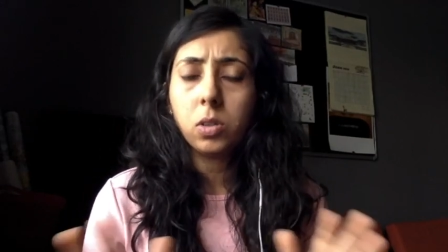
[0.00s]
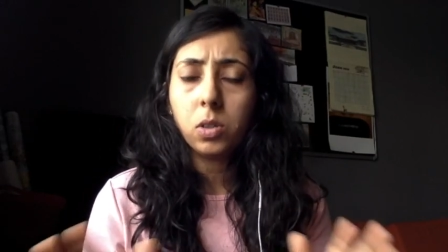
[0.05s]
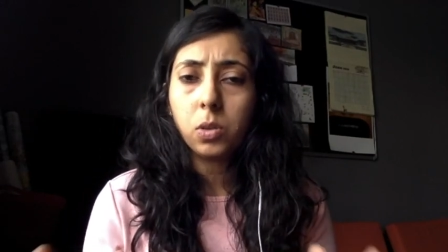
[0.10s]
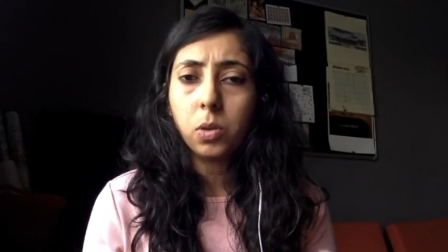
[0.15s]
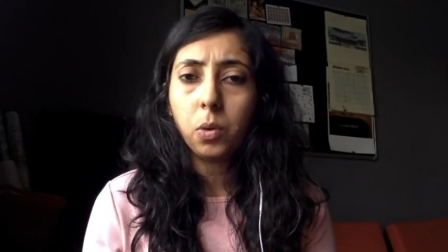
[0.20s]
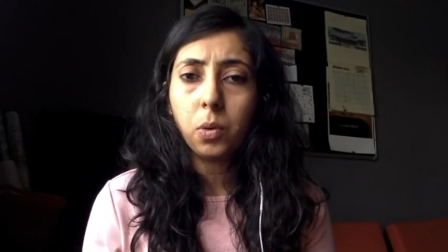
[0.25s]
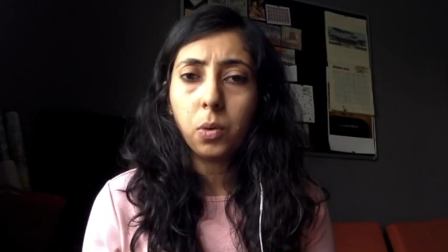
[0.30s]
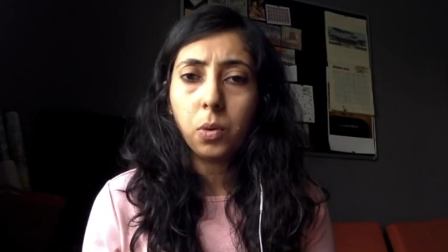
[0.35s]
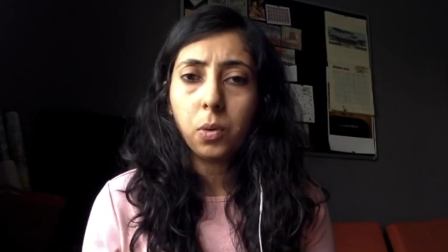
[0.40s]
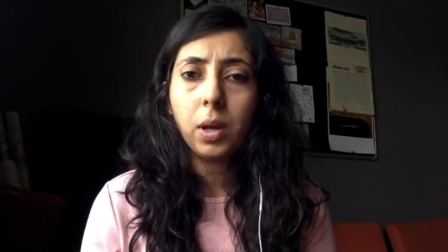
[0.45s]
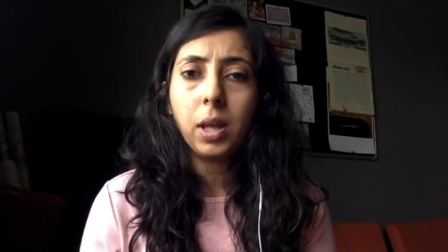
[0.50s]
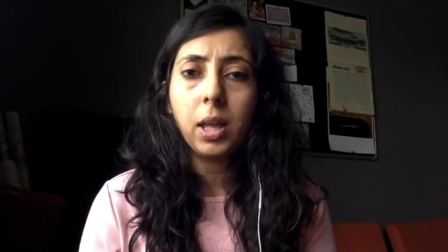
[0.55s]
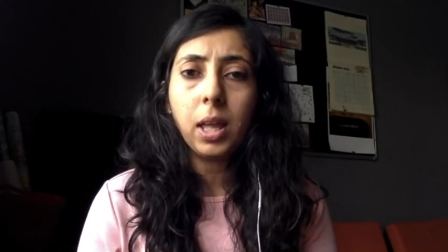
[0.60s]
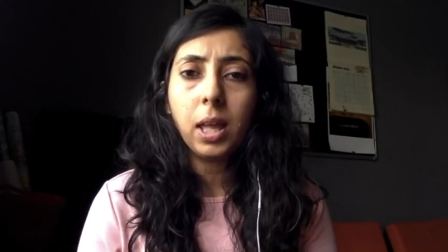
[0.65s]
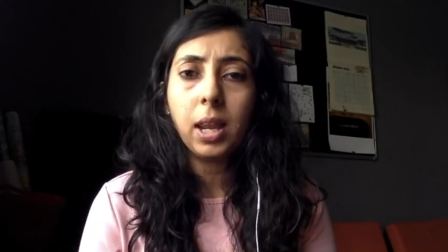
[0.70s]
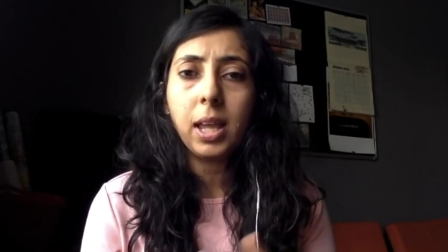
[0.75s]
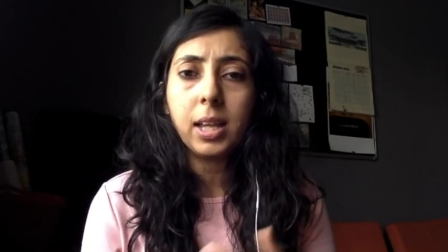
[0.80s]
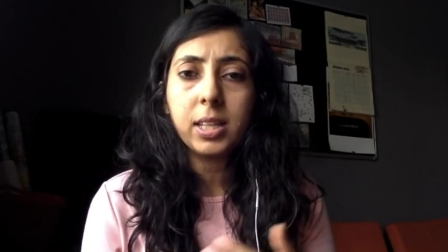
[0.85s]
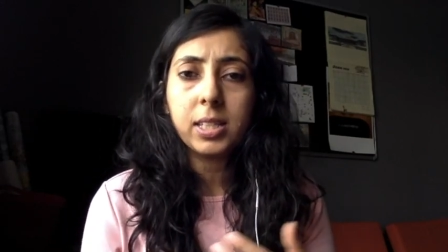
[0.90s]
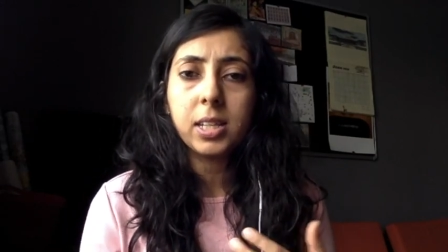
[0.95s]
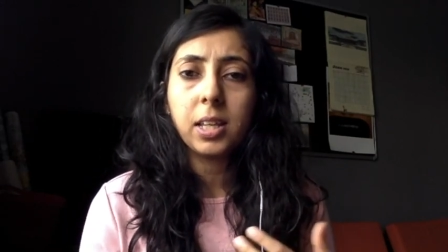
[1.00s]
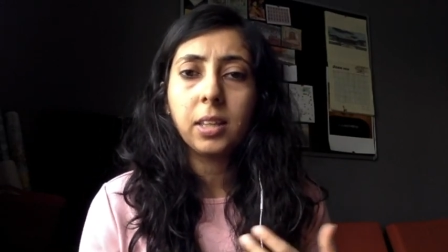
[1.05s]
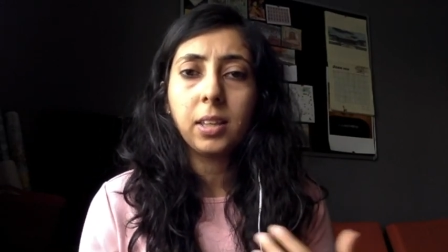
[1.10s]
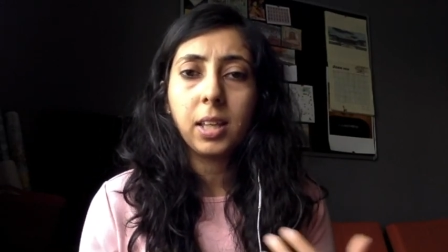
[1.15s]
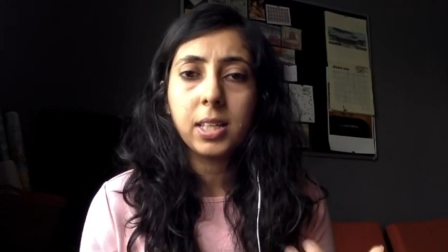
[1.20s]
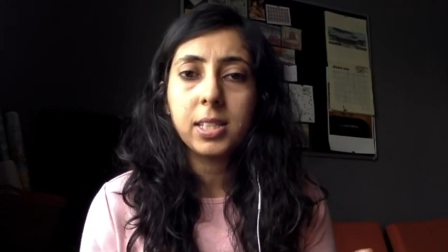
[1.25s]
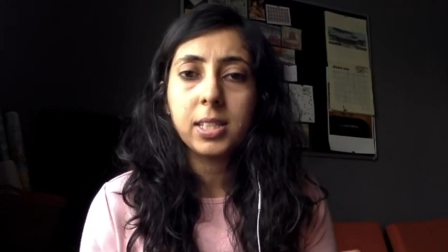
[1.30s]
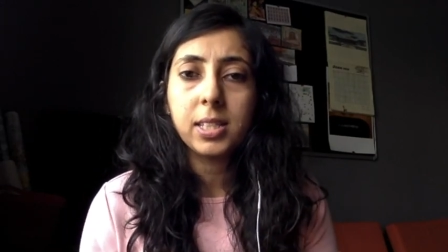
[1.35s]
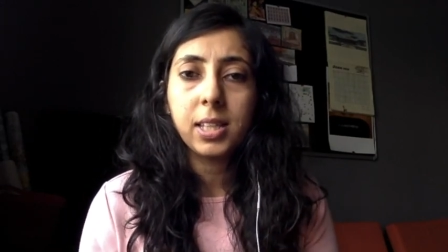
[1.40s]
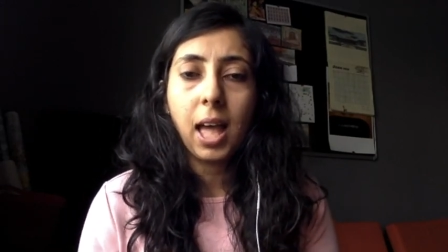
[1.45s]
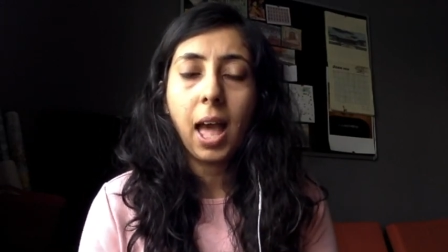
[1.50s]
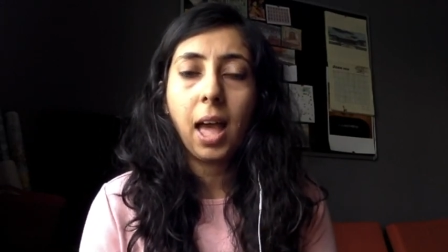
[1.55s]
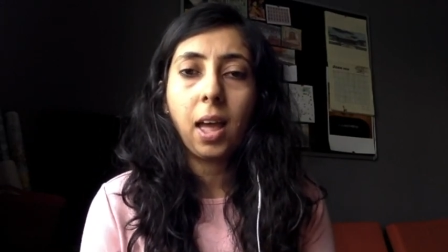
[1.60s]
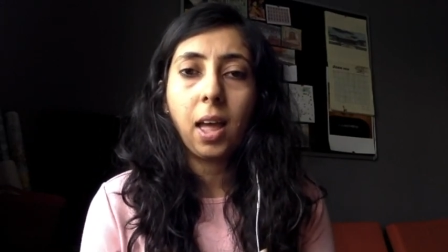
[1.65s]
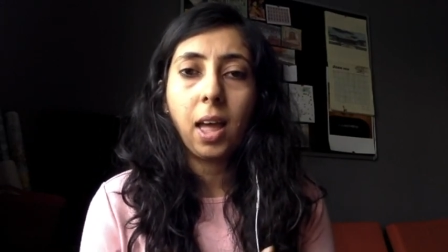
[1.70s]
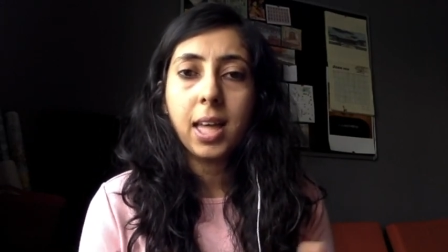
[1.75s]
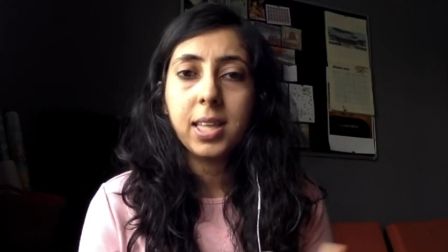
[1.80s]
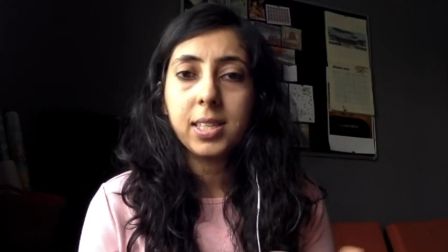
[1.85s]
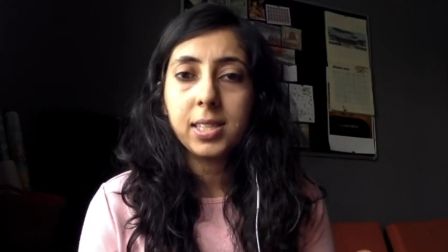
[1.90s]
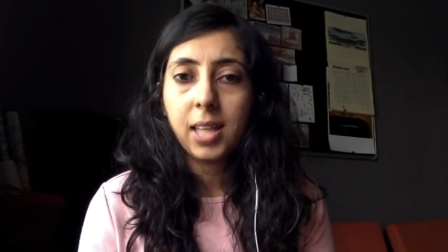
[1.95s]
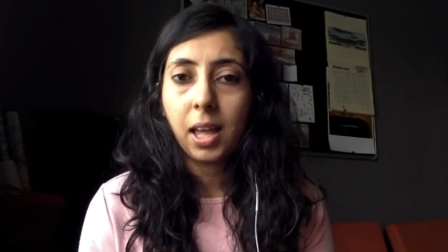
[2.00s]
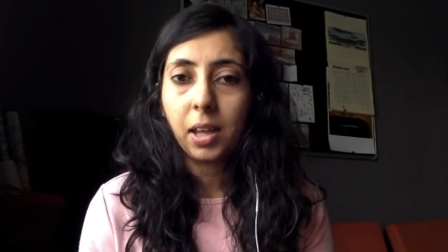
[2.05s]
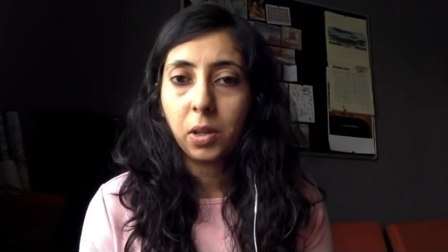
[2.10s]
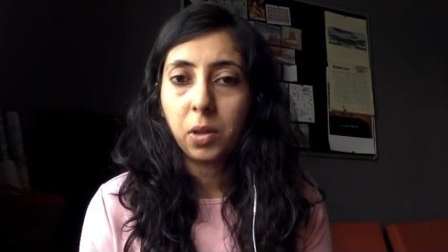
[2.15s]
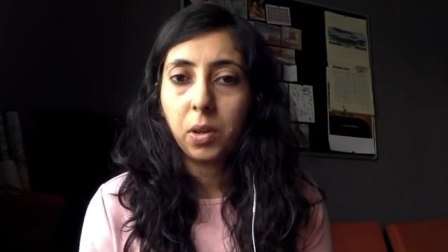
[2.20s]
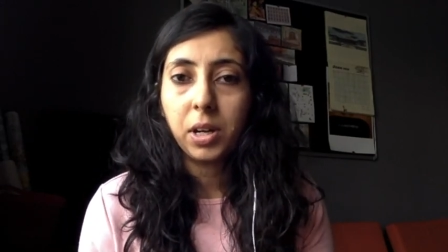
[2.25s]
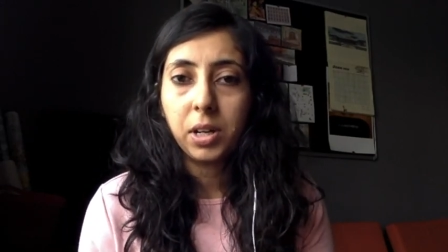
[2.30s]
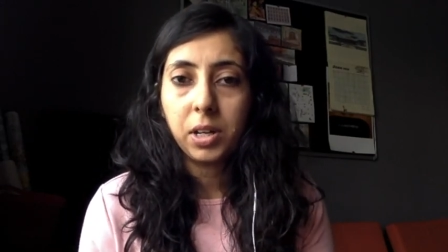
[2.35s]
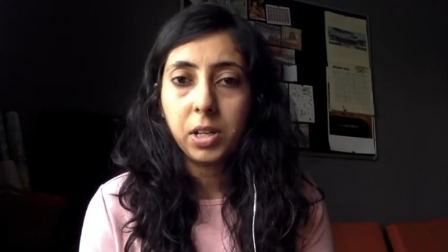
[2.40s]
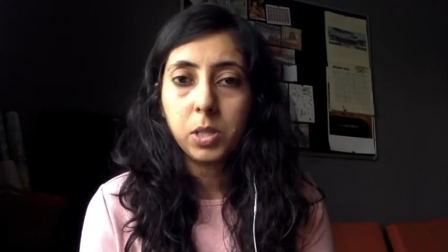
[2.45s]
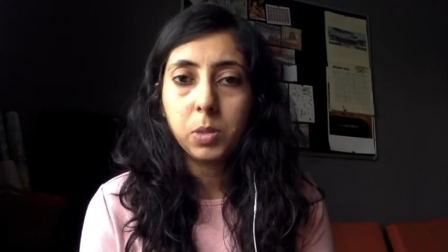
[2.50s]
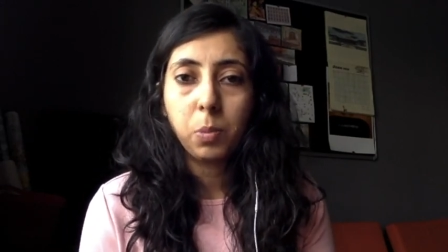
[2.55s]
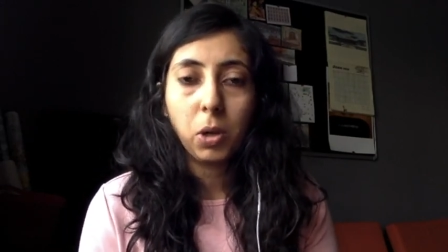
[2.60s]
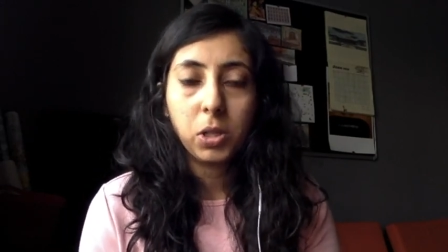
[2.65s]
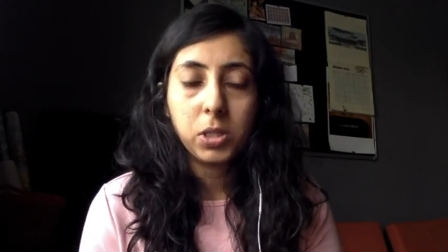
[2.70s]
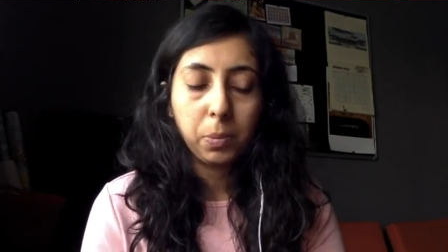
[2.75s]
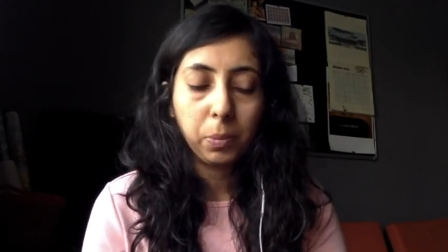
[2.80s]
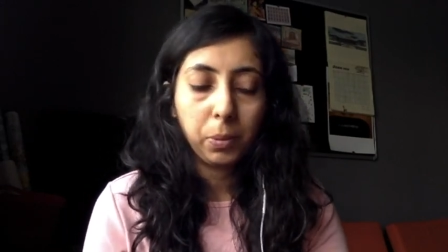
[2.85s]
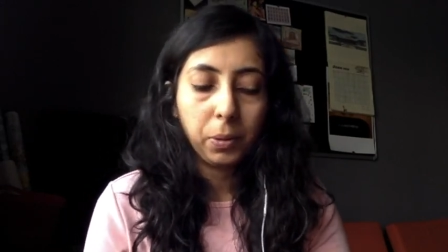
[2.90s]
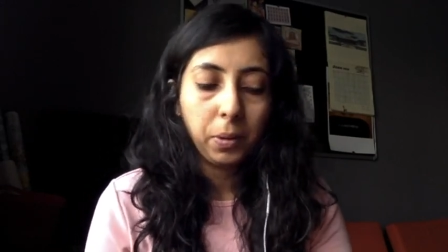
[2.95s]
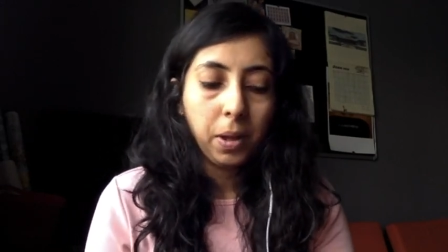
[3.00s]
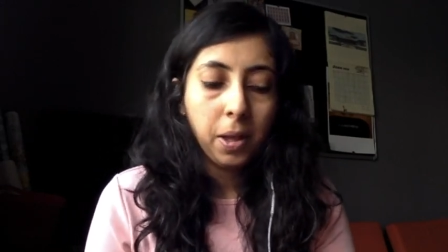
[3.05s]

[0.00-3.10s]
To an extent that's as accurate as possible.